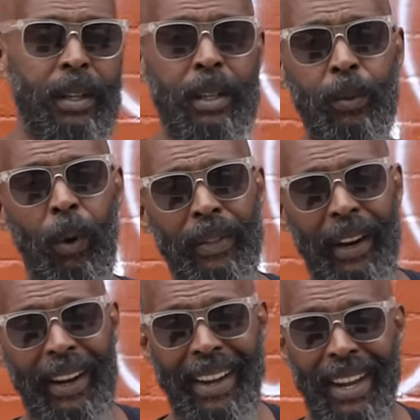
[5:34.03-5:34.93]
This is one
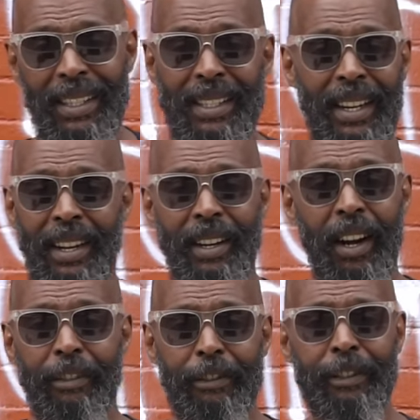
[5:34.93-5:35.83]
that I can't say
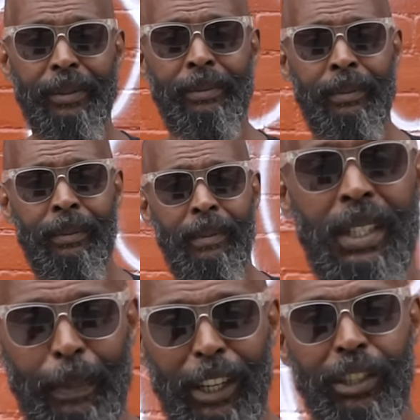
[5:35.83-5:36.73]
enough.
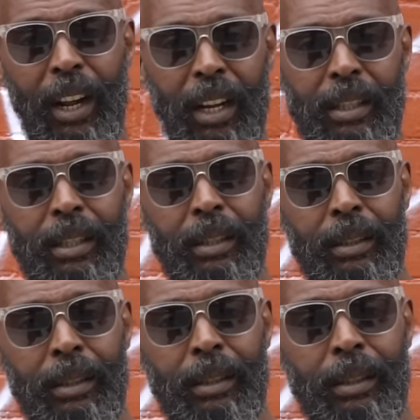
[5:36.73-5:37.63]
Specialize.
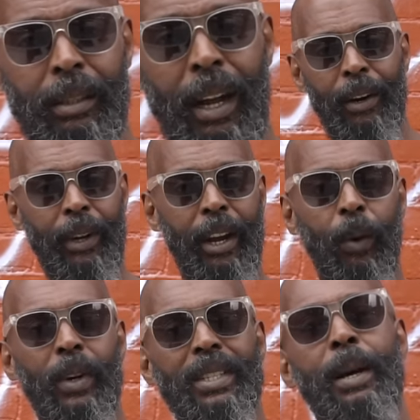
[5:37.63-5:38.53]
I don't care
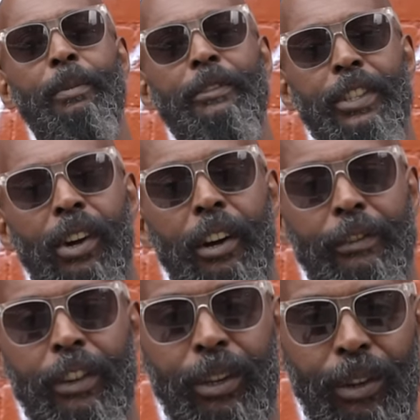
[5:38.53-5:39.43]
what type of
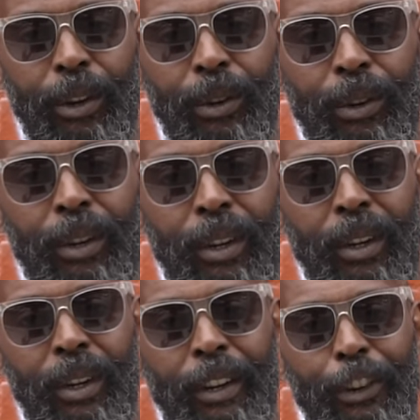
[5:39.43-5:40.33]
photography you do.
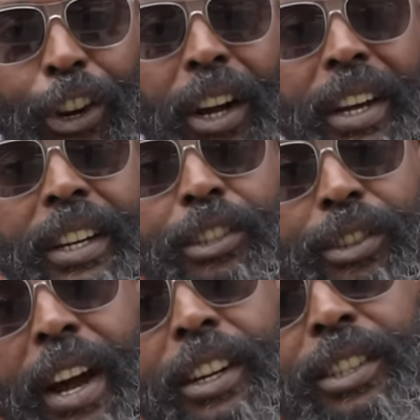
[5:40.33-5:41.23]
If you're not getting
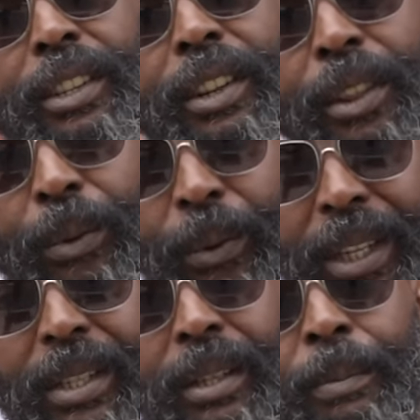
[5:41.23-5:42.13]
traction, the
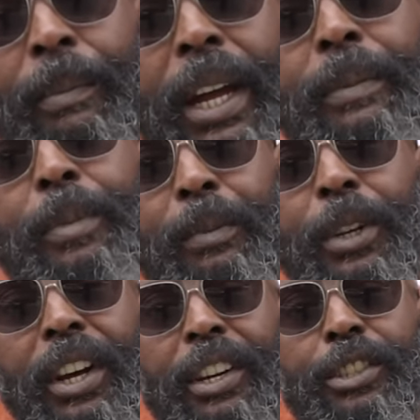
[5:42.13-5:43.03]
reason might be
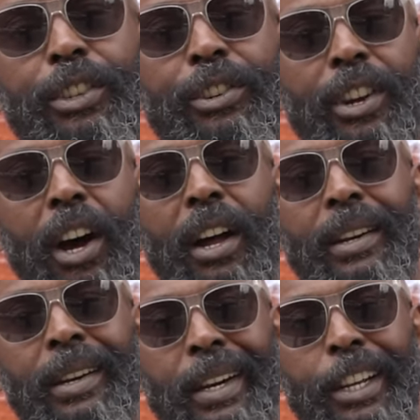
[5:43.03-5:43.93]
because you're not
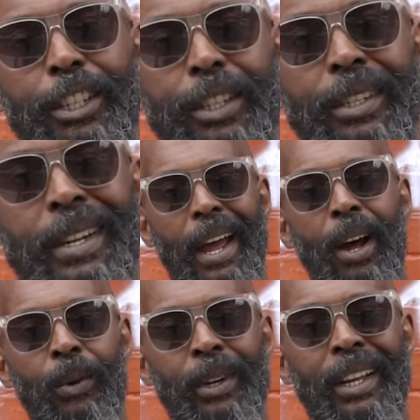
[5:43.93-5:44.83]
niched
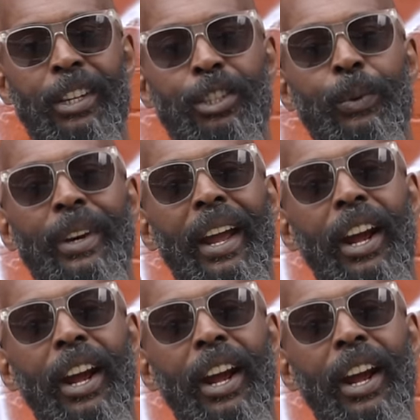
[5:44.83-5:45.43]
down into an